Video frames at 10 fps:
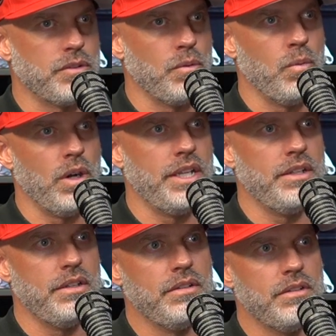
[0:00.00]

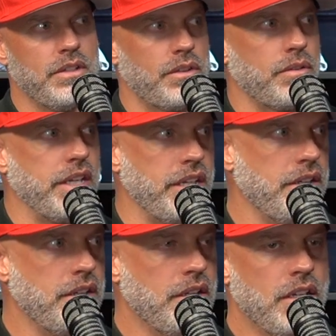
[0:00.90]
1 to 3.
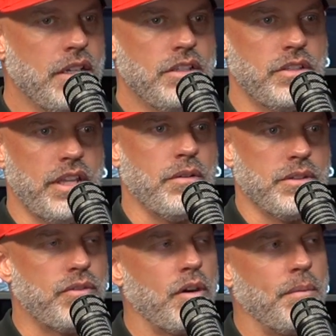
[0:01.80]
So that
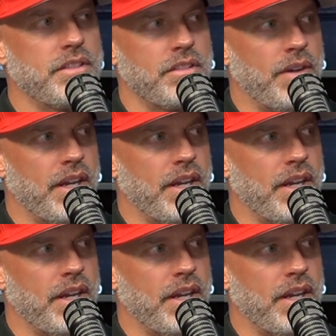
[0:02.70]
was 4 months of my